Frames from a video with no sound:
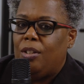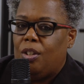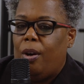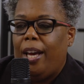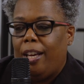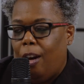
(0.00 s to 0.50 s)
So
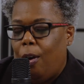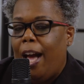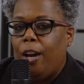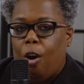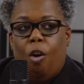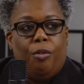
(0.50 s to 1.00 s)
I go
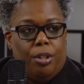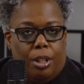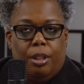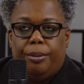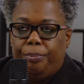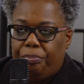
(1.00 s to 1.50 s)
over
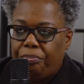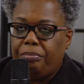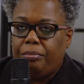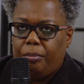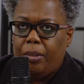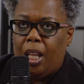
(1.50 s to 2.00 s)
to,
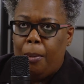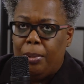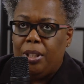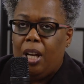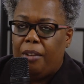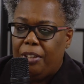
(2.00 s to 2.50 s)
it was
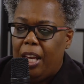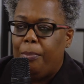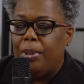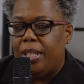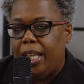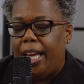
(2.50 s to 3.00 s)
an
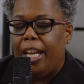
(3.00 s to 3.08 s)
off-campus site.